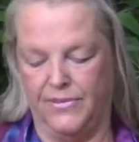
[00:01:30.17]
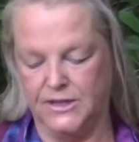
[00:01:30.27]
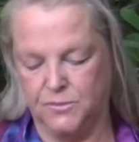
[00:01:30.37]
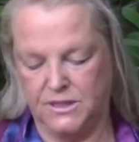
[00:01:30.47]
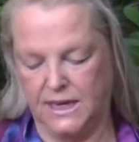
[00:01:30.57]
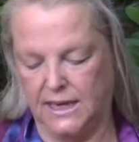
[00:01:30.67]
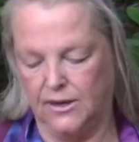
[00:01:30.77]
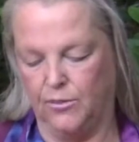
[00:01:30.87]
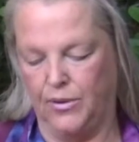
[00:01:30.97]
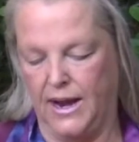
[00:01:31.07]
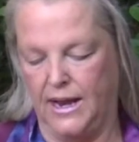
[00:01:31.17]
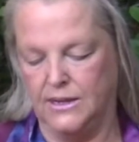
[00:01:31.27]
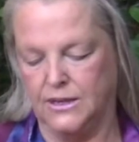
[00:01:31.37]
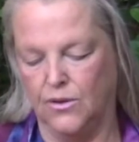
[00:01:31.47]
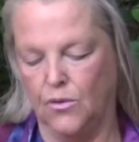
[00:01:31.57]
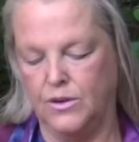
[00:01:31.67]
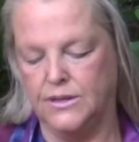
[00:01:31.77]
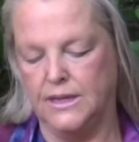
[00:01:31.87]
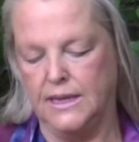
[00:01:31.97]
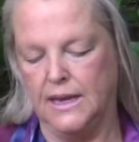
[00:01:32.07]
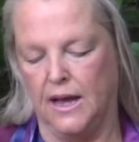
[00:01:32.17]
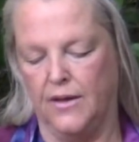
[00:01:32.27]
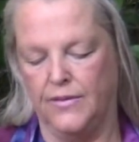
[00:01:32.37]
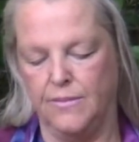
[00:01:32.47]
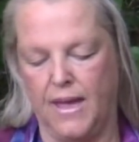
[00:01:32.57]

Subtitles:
This particular brand, the